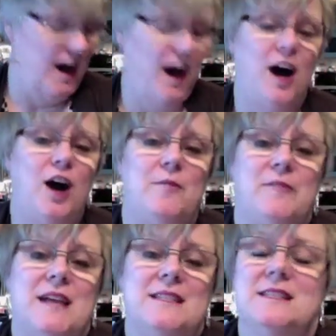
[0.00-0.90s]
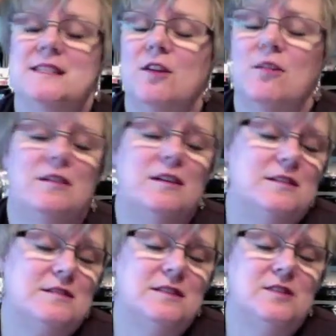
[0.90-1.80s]
Um, that's
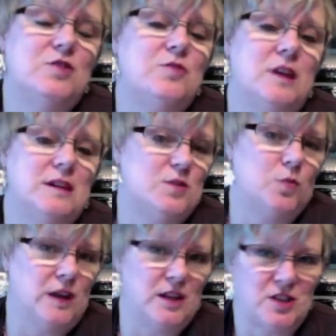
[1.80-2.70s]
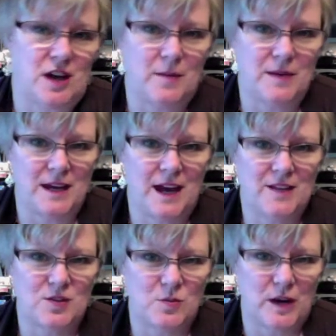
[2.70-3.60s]
his two nights a week job. He
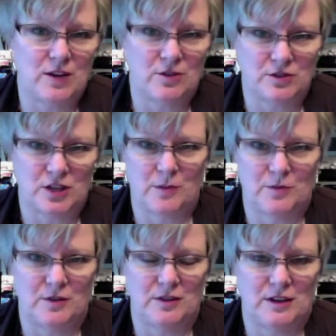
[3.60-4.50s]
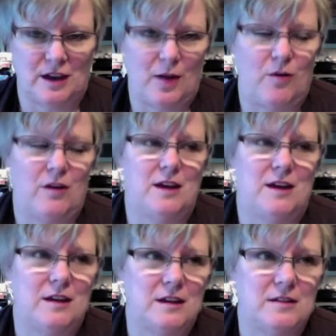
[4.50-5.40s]
has a regular job during the day where
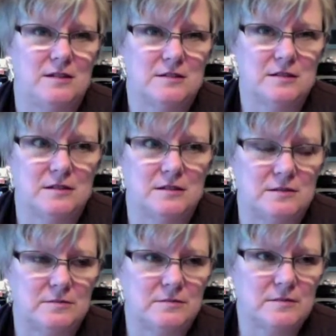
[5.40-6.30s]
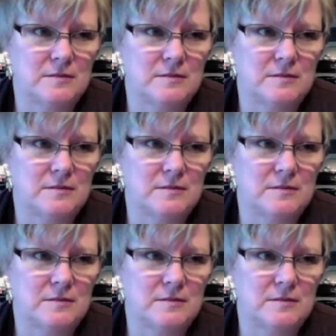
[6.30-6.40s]
he is um,